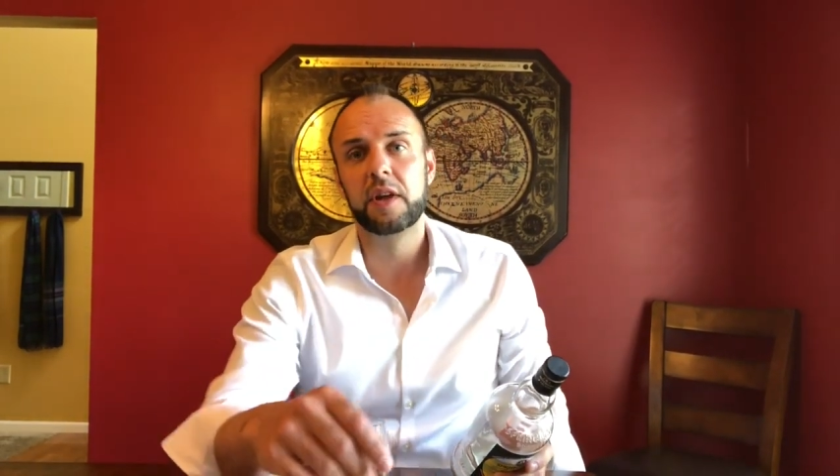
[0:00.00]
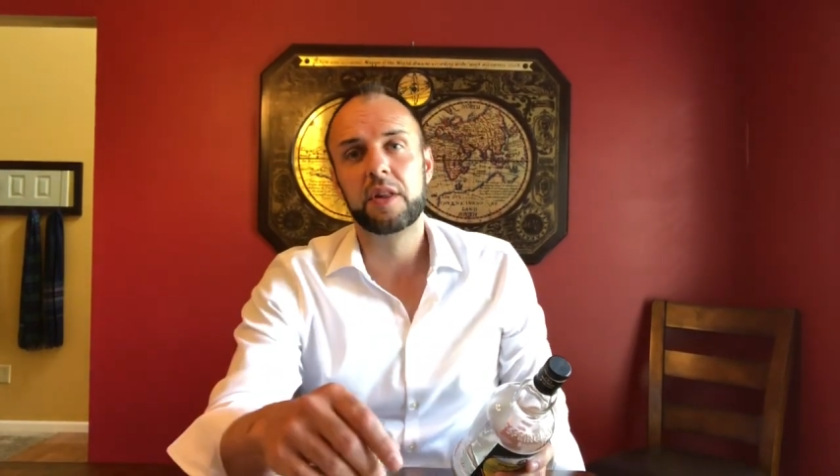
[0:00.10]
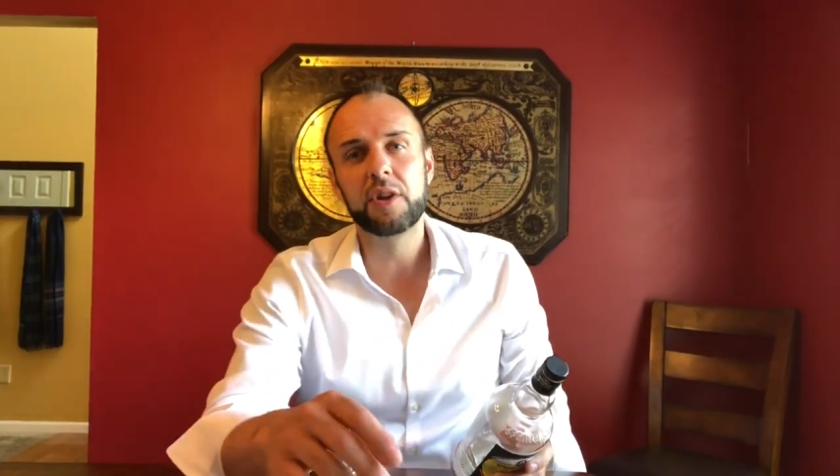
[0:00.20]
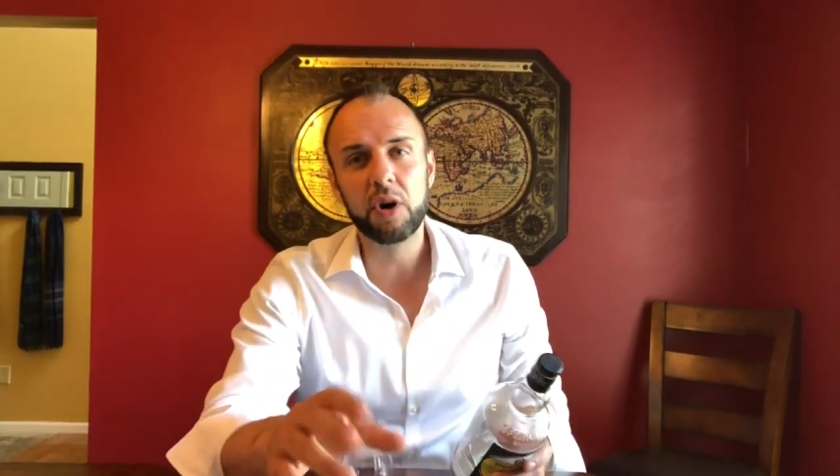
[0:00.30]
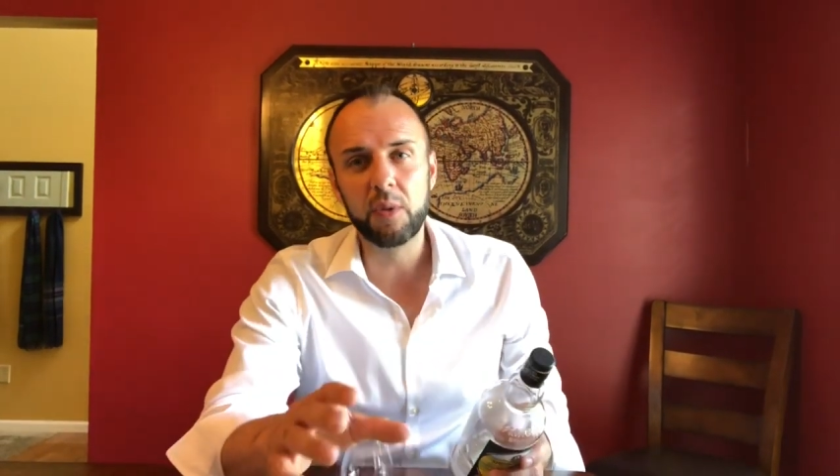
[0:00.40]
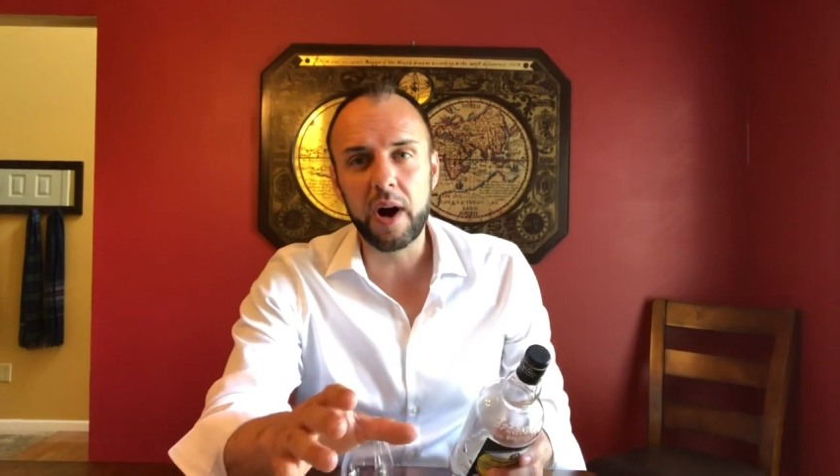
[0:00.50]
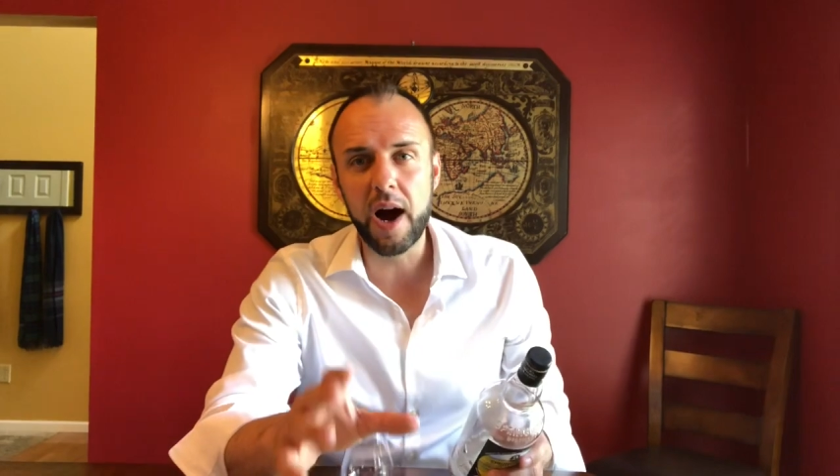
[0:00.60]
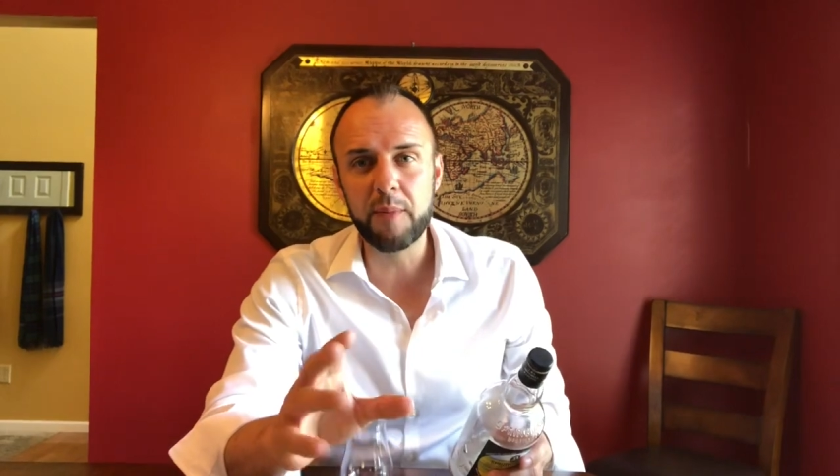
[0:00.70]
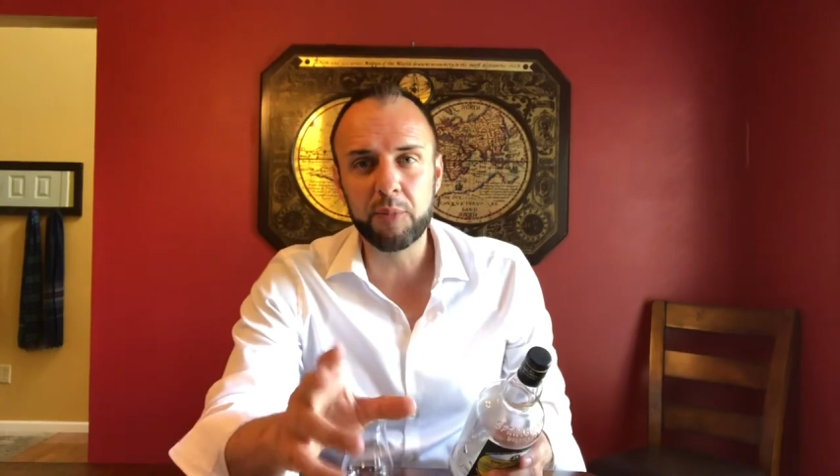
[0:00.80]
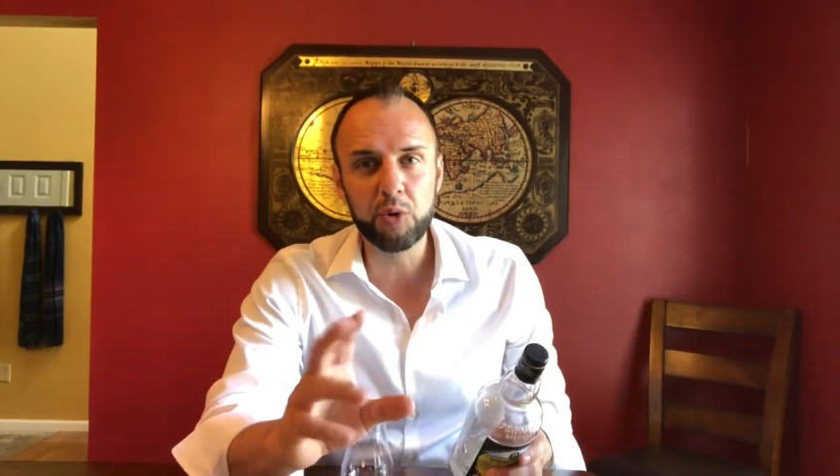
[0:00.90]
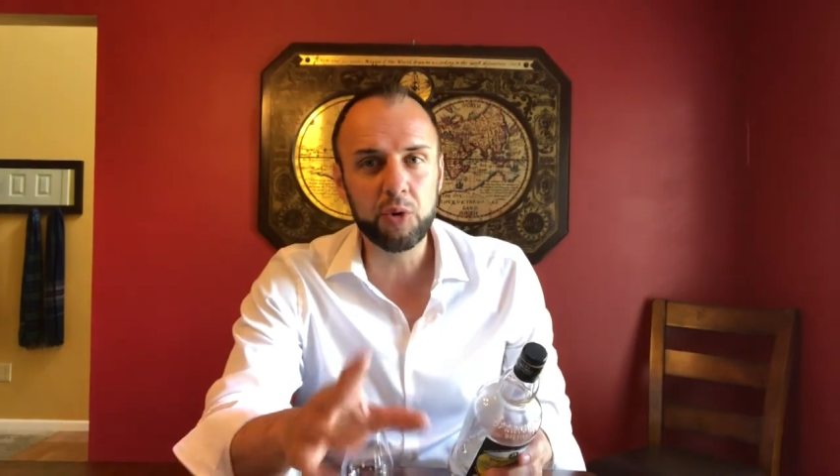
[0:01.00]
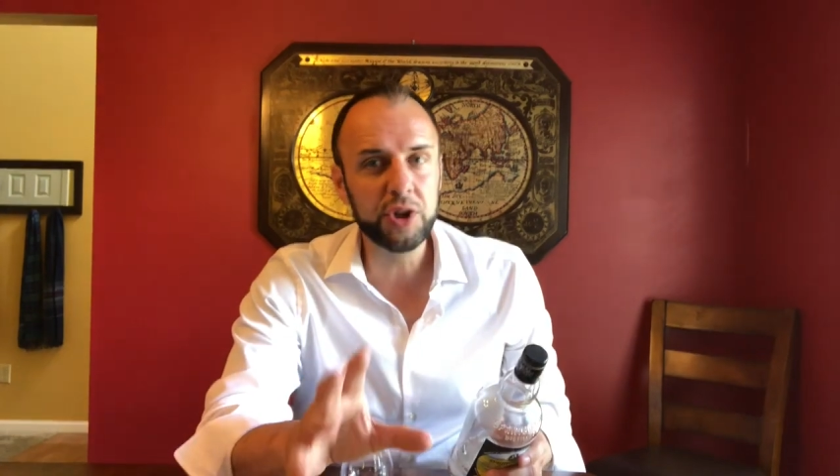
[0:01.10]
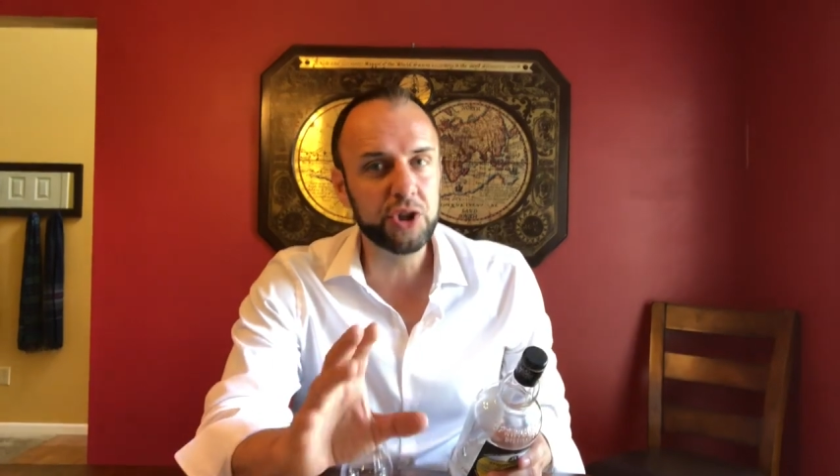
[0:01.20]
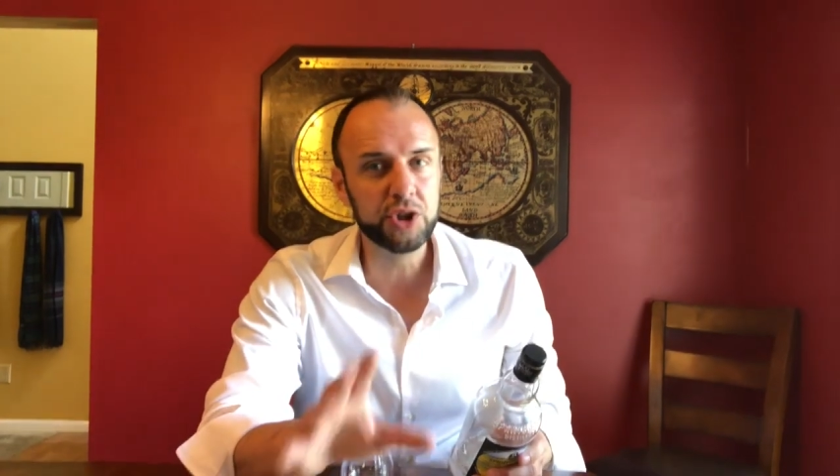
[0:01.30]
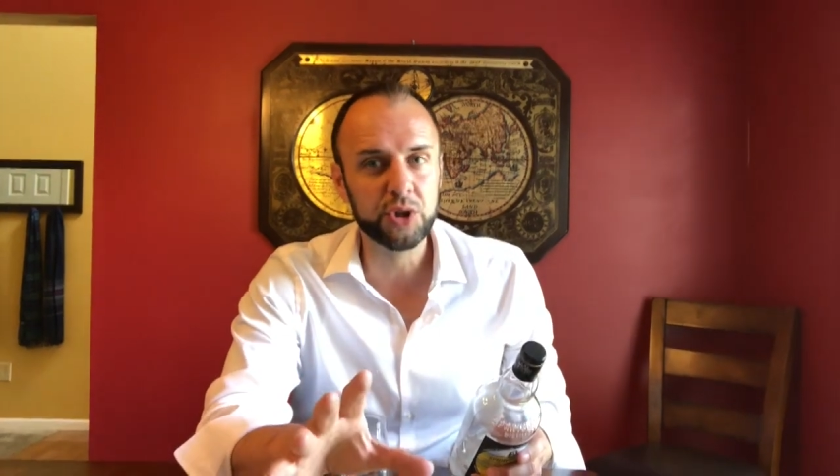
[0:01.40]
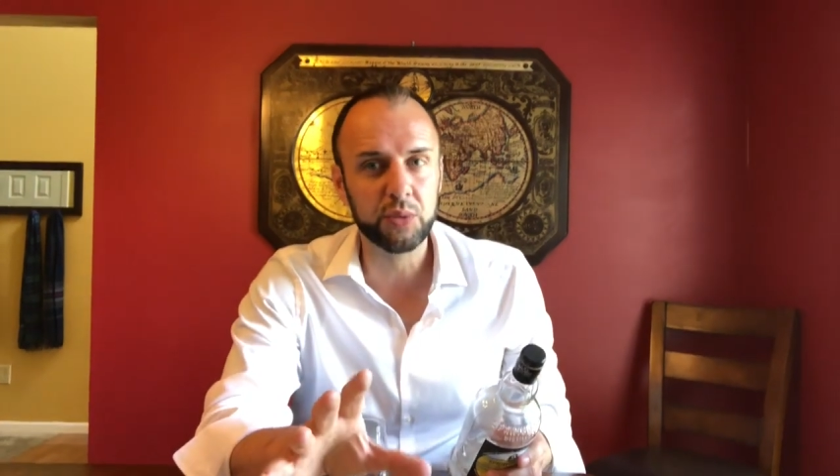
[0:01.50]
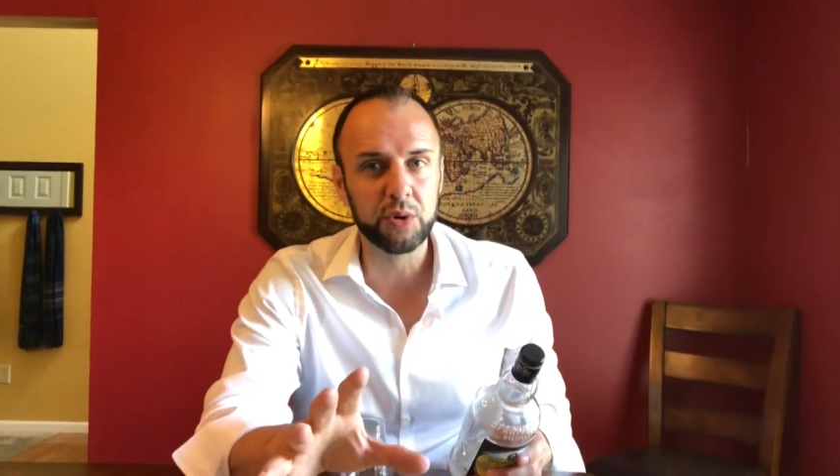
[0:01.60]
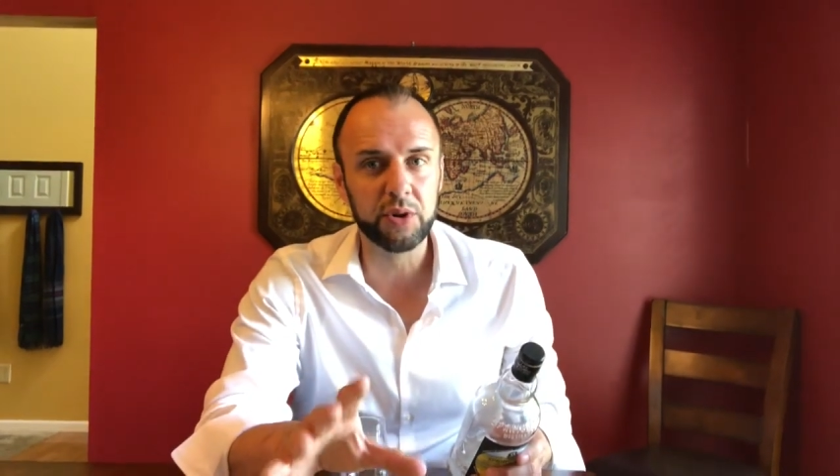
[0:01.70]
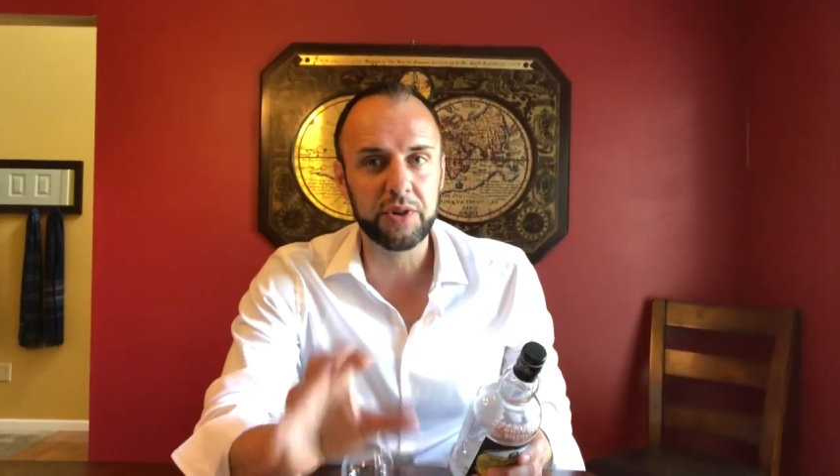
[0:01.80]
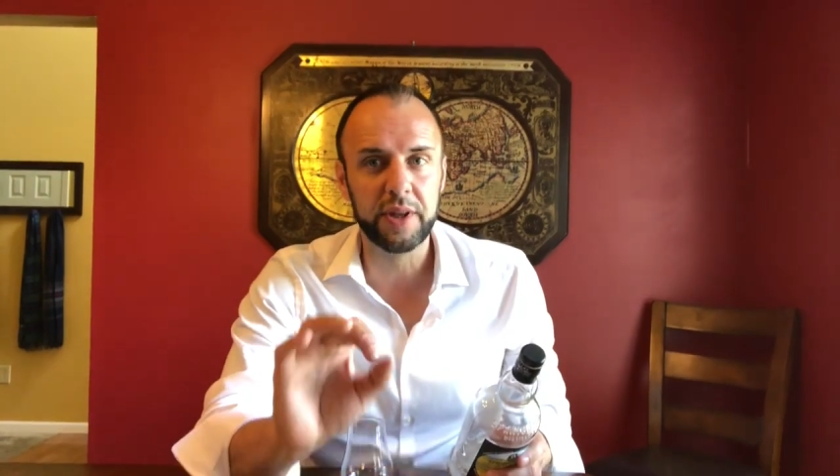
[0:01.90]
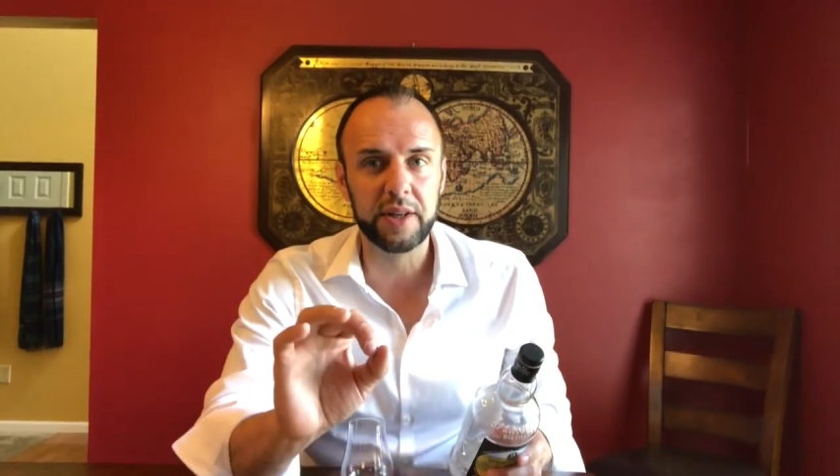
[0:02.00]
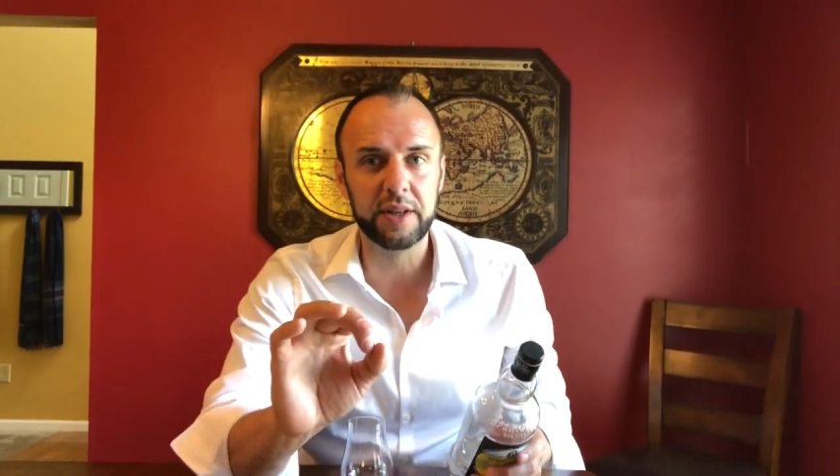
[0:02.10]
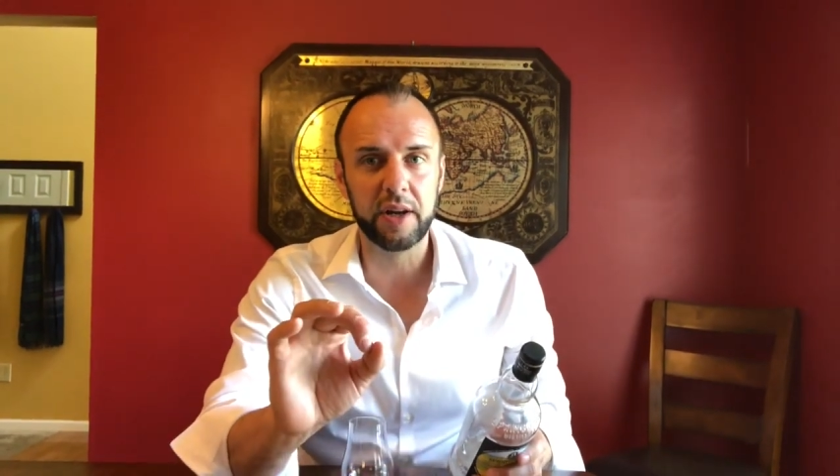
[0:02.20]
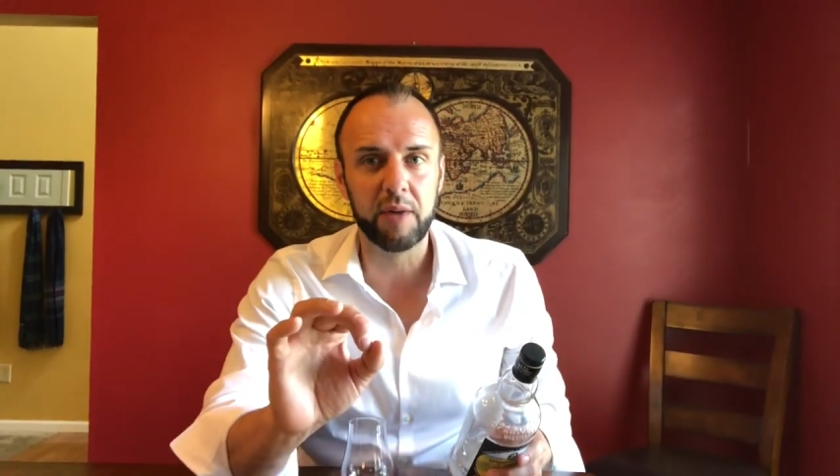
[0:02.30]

Though I'm pretty sure that